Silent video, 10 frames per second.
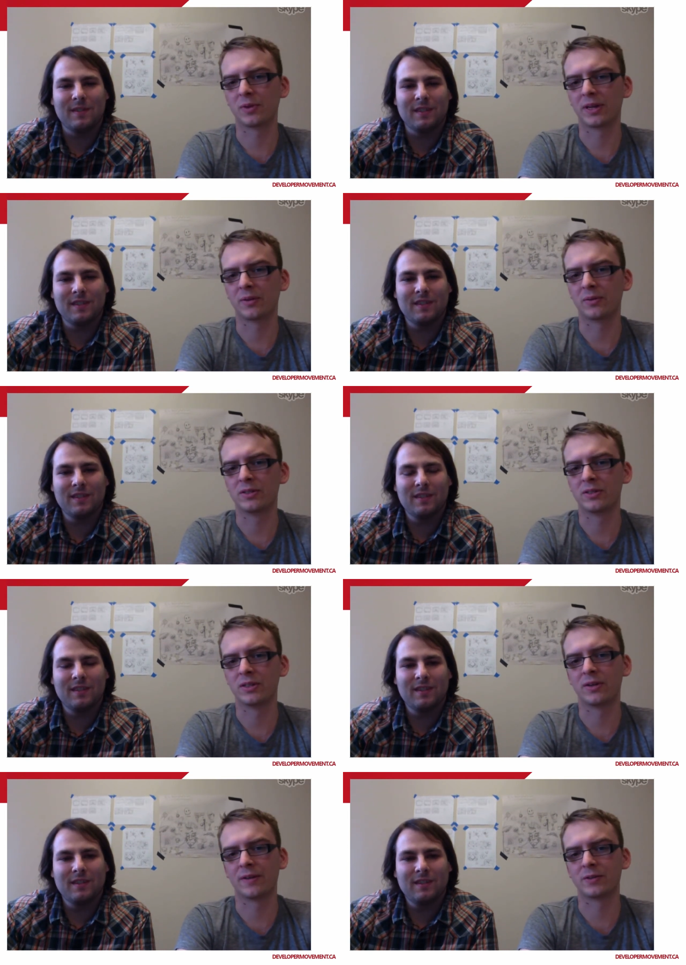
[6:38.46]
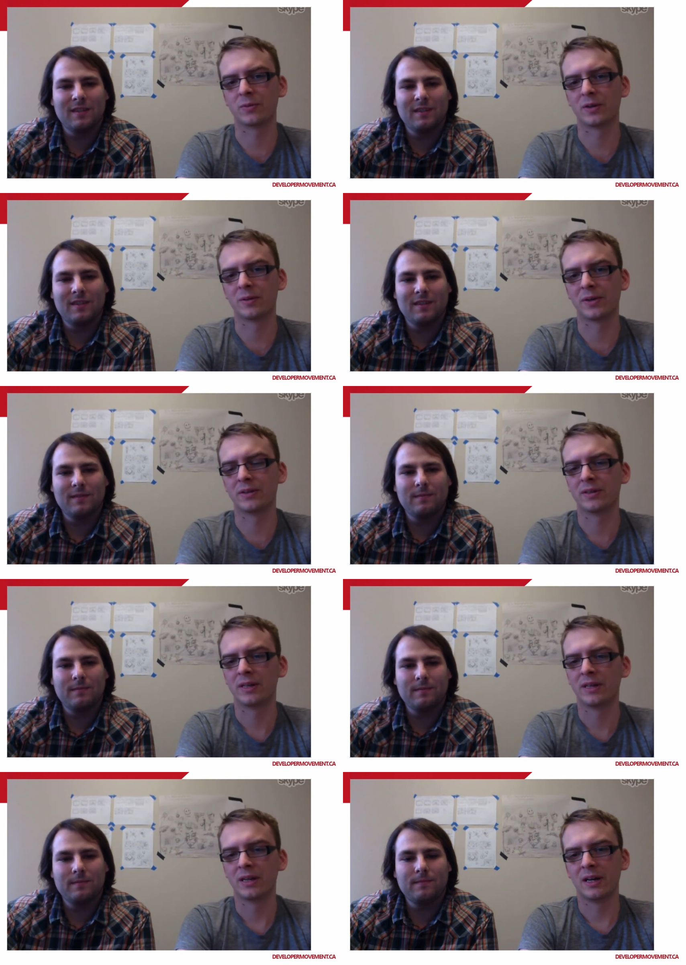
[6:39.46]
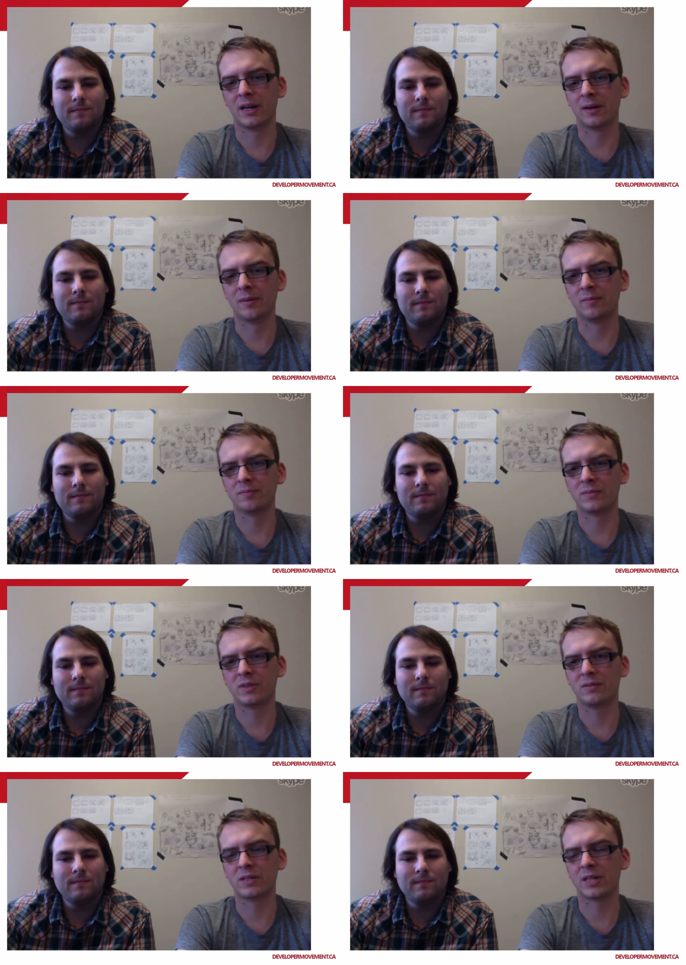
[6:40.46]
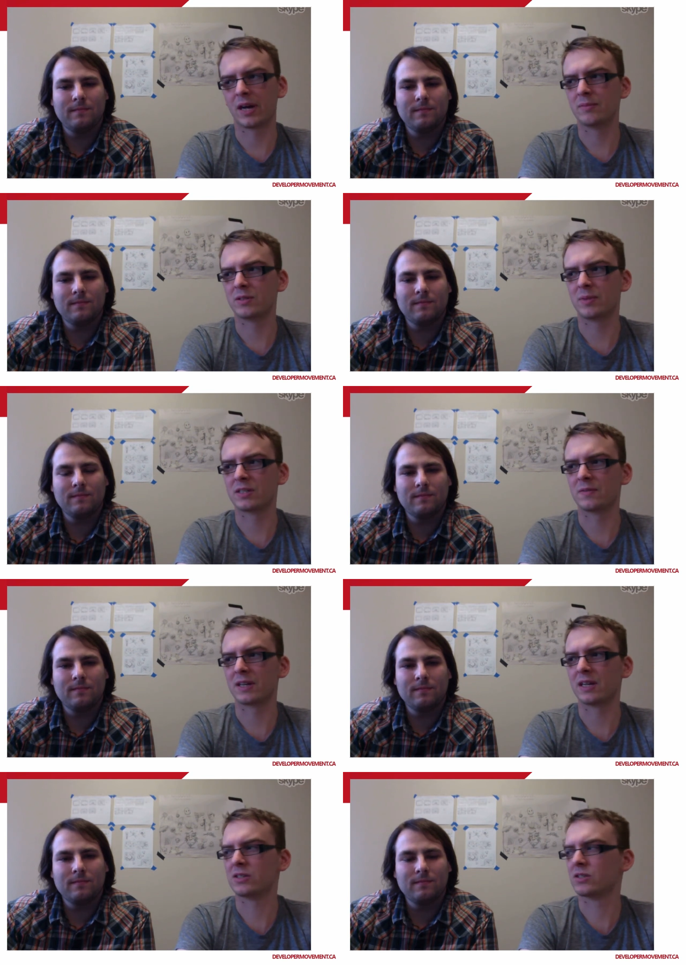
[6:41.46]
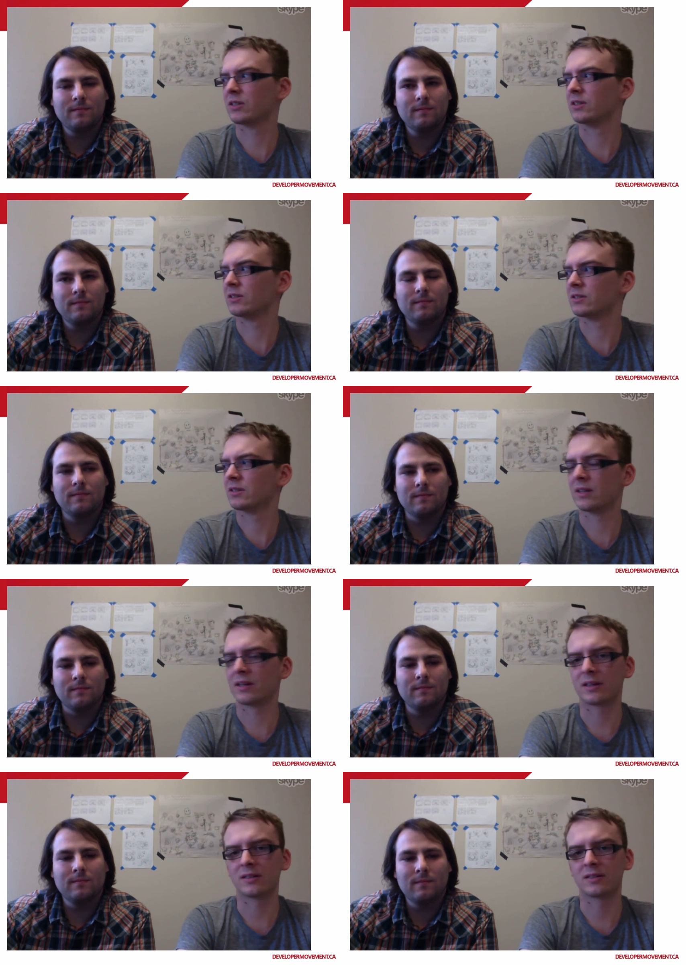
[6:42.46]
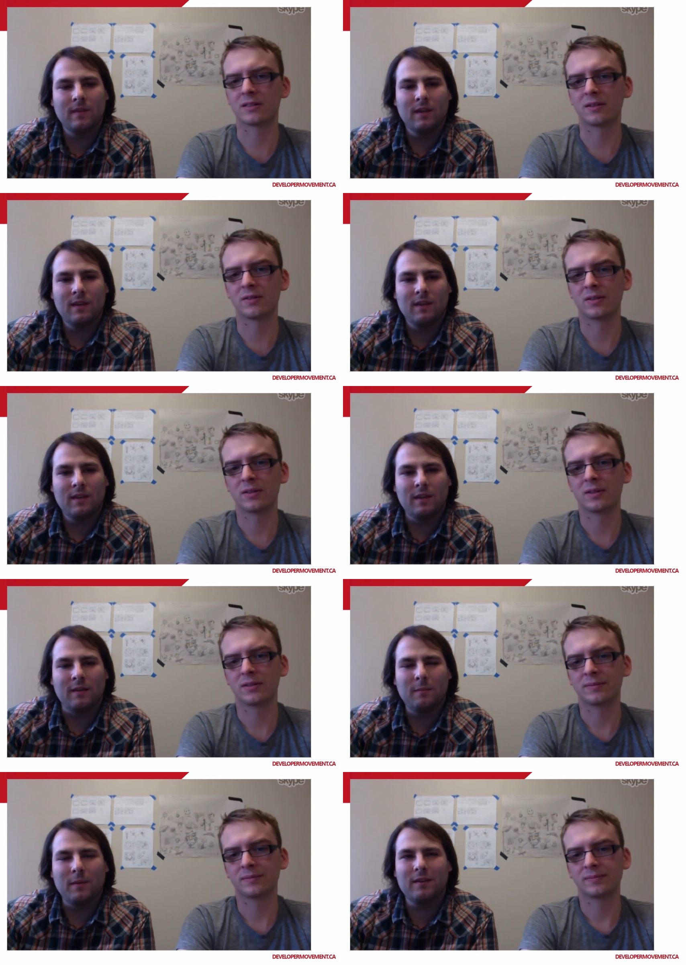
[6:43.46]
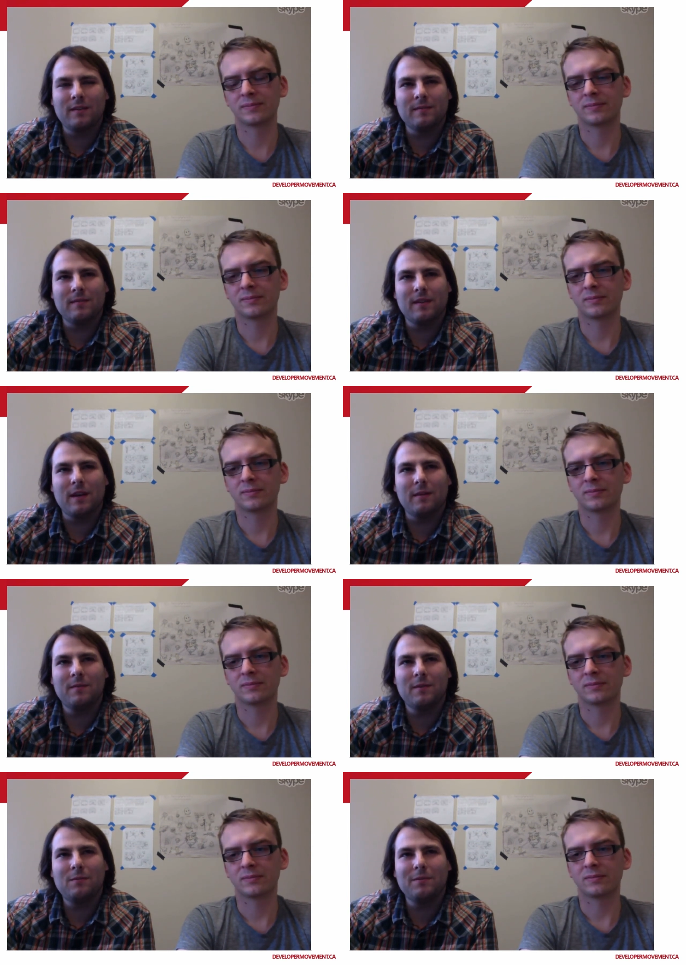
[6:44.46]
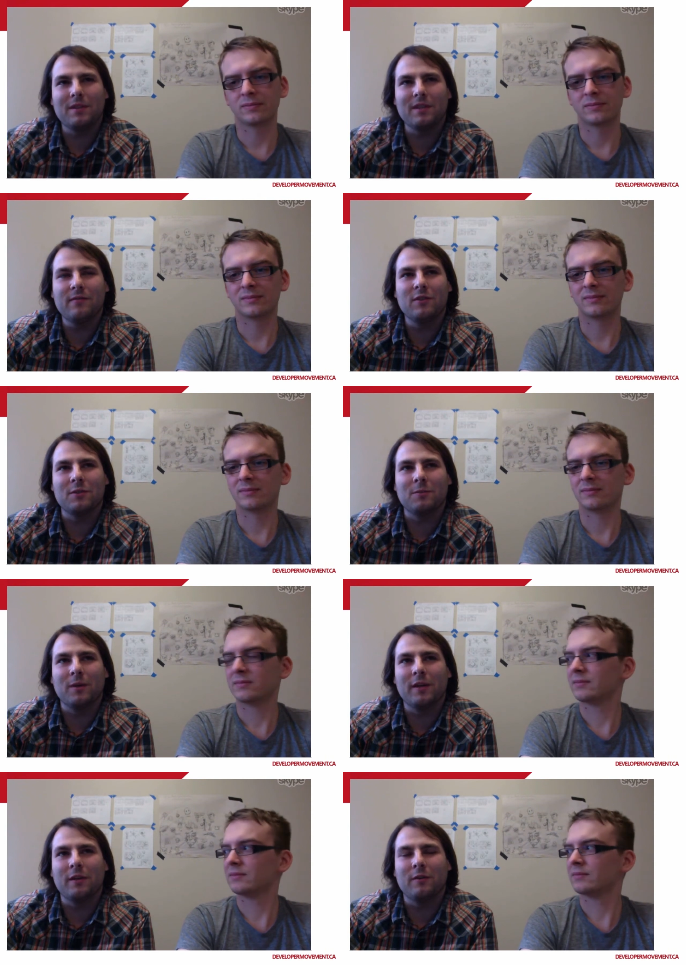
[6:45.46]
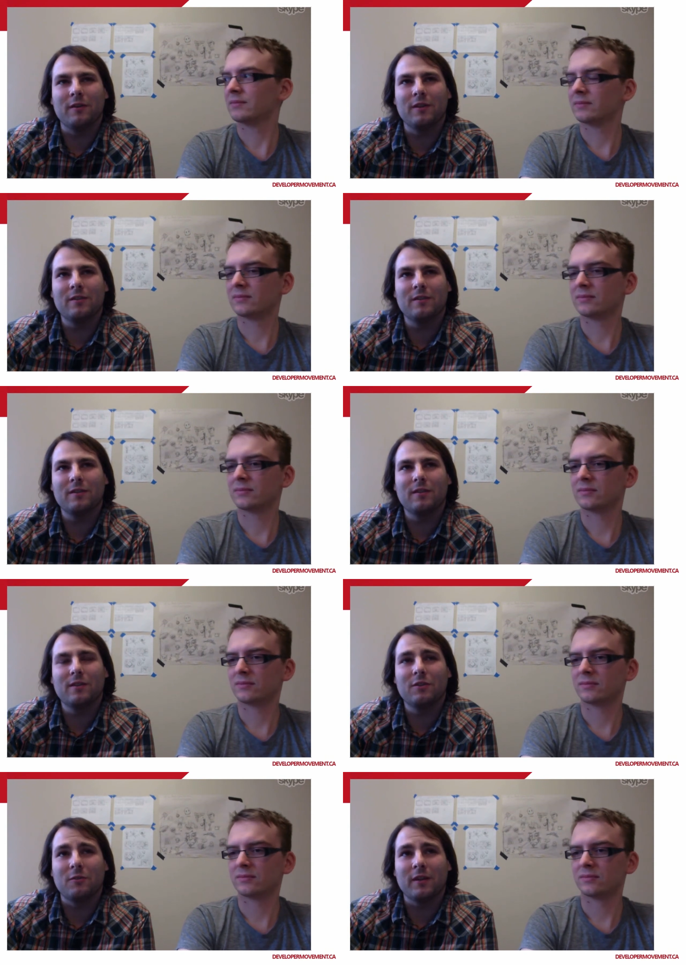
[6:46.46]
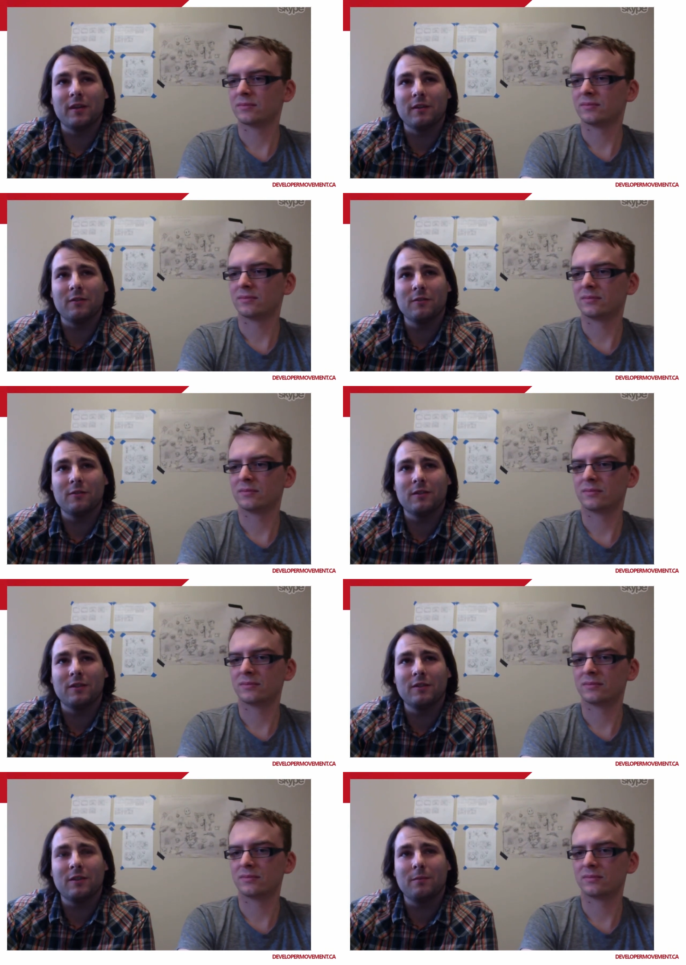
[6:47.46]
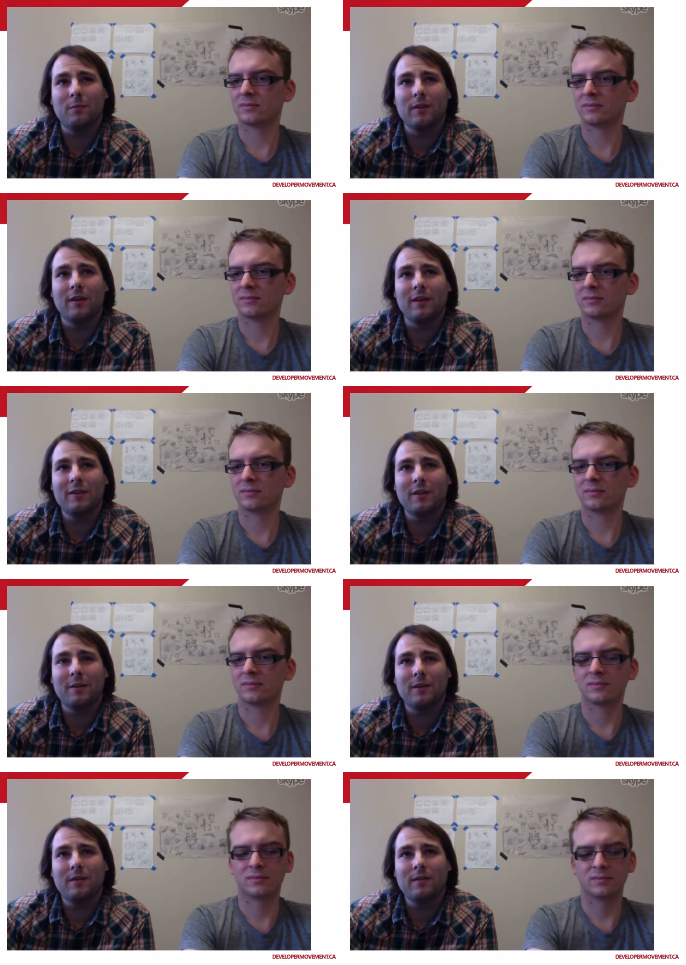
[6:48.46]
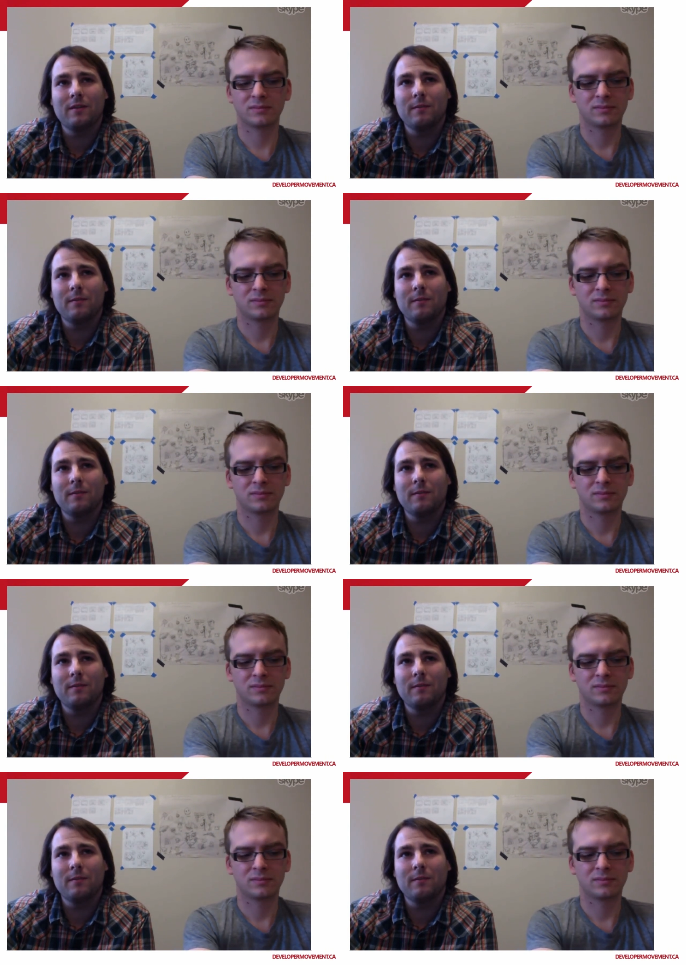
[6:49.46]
Speaker 1: right. language. You don't have to worry about um, type specifications and mm that mm-hmm. kind of stuff.
Speaker 2: Yeah, but I, don't believe there's a way you can just straight use C sharp with an HTML